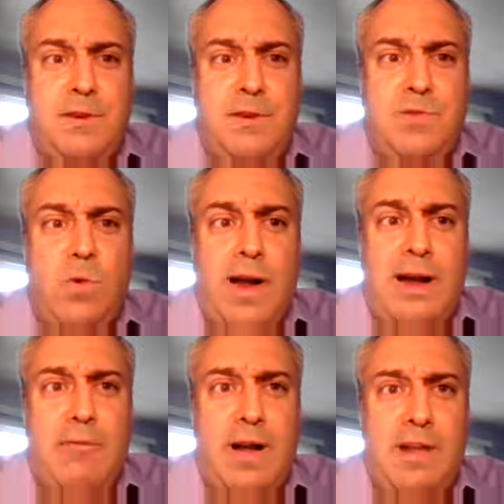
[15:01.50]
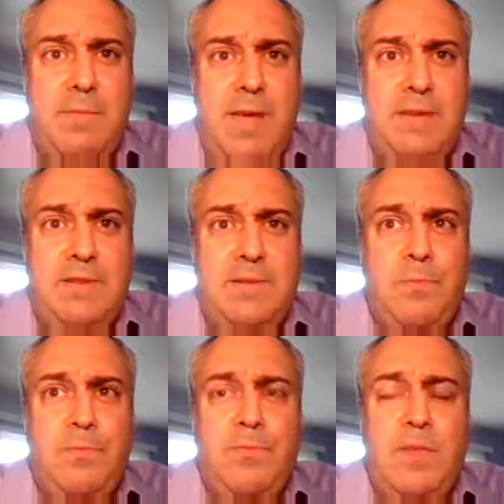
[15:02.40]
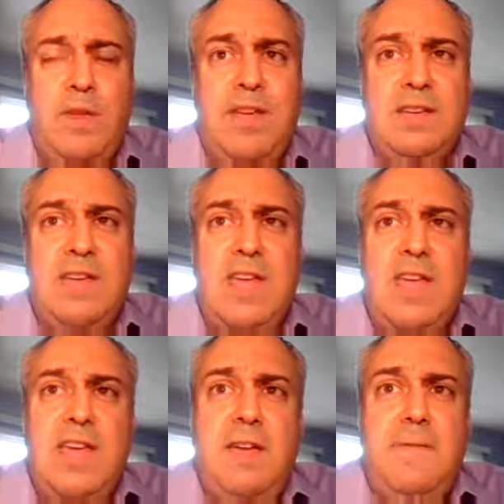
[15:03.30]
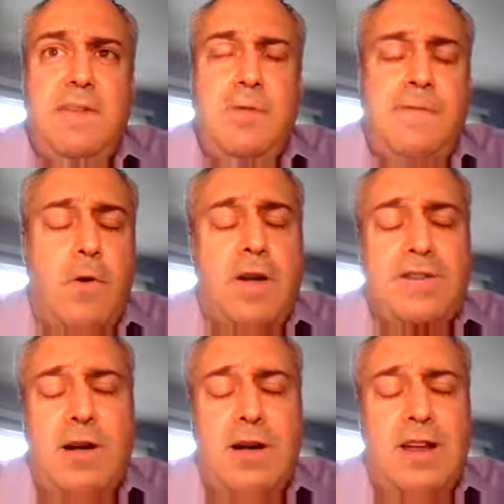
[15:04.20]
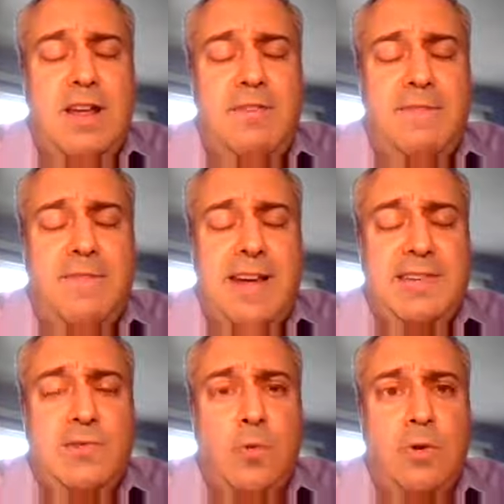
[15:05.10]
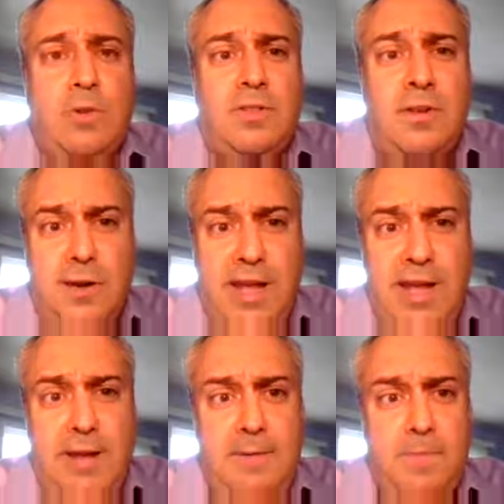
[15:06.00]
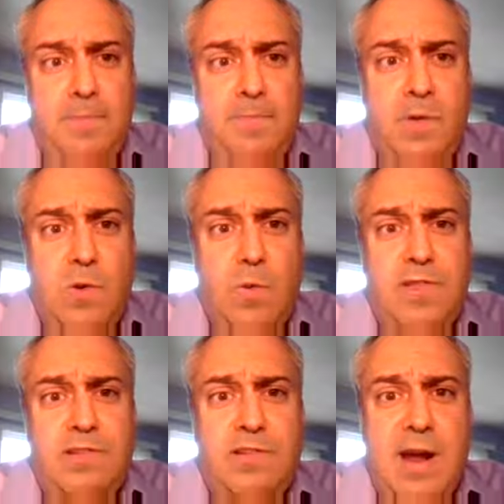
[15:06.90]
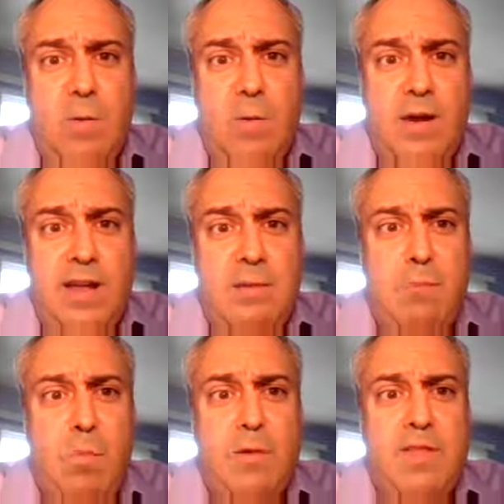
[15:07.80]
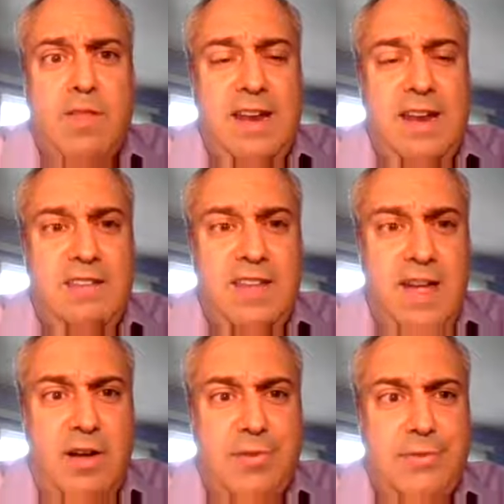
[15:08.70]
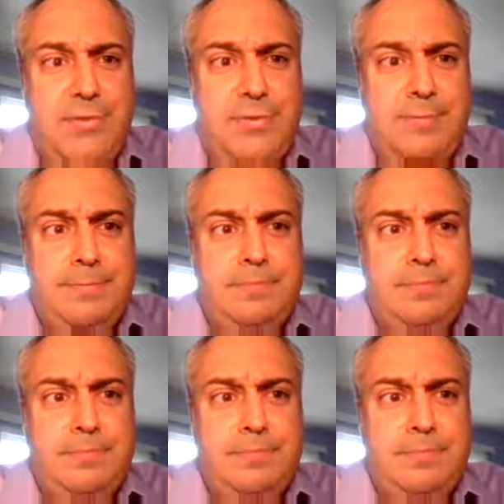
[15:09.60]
search, what I recommend is if you focus on advice or learning with your networking more than anything else,